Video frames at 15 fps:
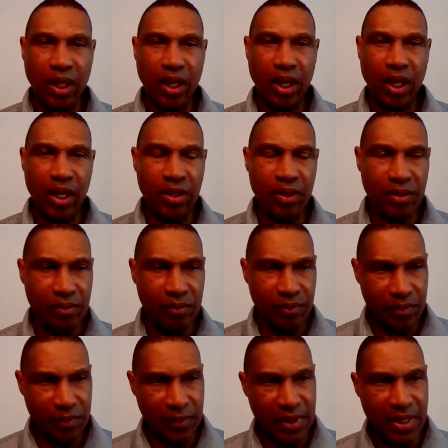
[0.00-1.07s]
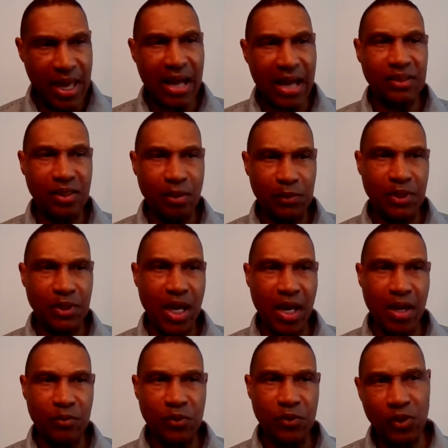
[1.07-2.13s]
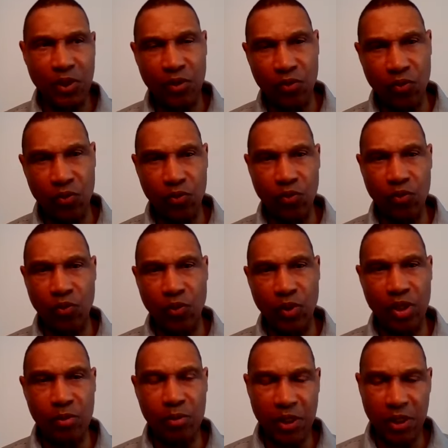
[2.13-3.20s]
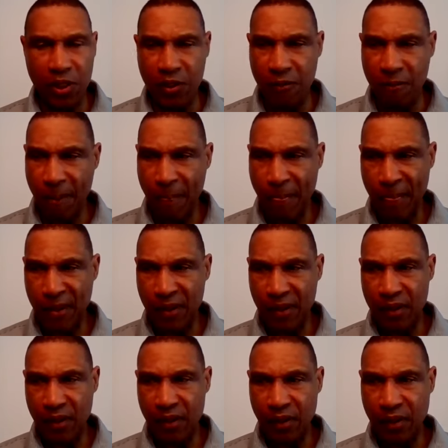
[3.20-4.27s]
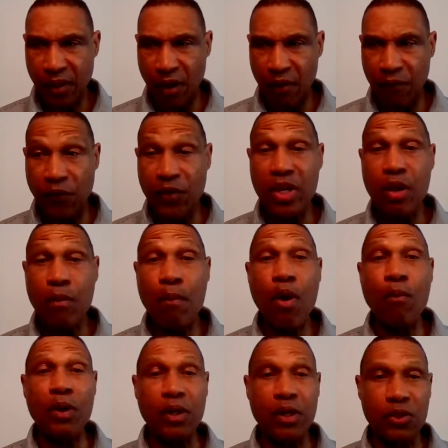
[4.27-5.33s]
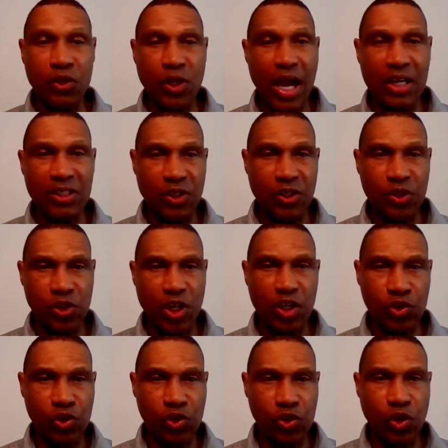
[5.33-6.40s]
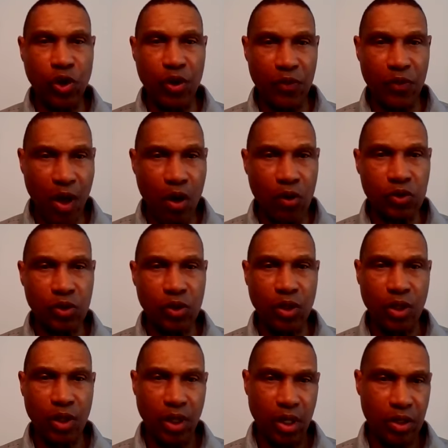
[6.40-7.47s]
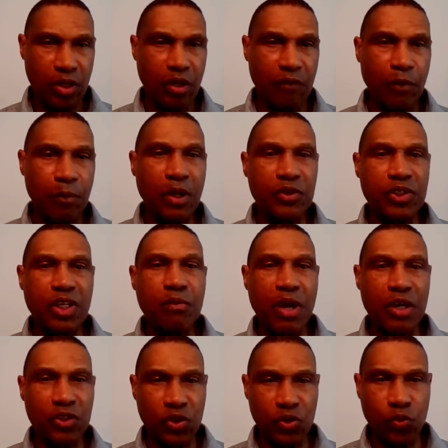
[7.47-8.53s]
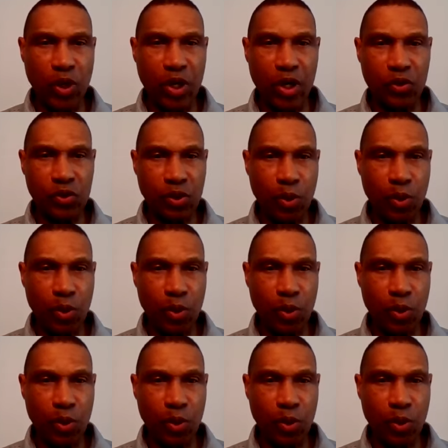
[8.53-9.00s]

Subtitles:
And that sometimes can really be a brilliant moment because guys get a chance to share their thoughts and hear from their teammates as well.